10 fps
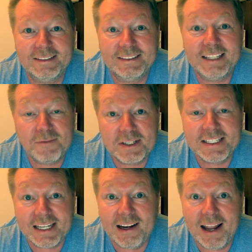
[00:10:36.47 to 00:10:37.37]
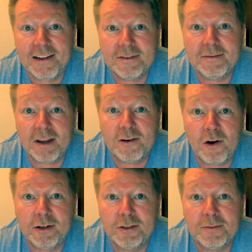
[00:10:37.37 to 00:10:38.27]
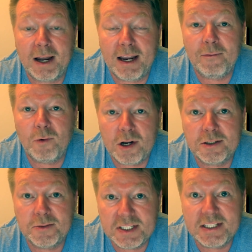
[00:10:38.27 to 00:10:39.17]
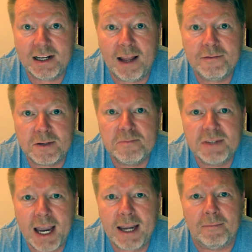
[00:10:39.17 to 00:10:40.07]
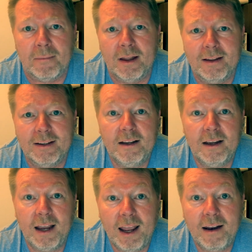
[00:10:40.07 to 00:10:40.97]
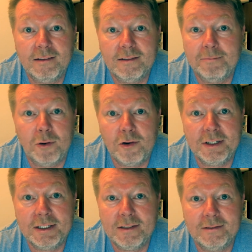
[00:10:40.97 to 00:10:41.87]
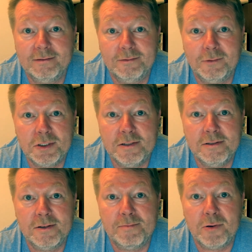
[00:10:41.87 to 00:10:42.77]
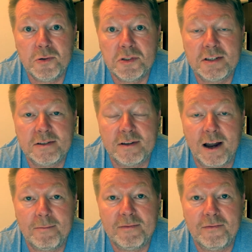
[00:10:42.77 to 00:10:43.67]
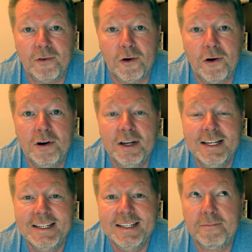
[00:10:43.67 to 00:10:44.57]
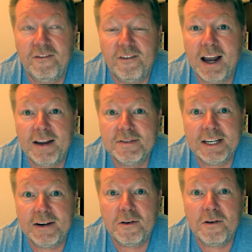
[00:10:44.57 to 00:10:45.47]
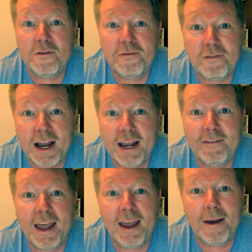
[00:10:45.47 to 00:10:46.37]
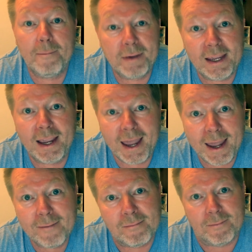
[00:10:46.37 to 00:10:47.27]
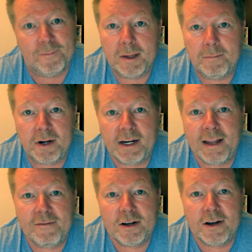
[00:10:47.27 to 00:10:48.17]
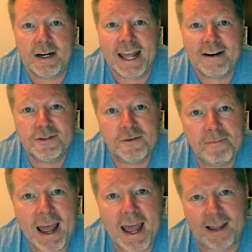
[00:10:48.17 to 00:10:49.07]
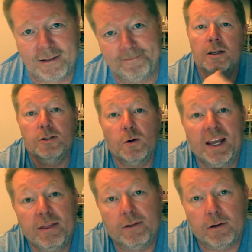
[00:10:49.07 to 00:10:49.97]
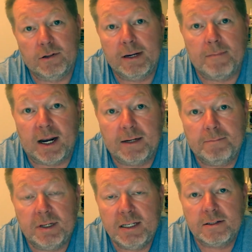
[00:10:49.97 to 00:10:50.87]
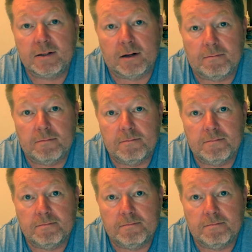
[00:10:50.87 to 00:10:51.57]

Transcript: that we still had, according to my watch, we still have some time. And the boarding wasn't supposed to start before 5:05 p.m. But I never got an answer back. So I thought there might be some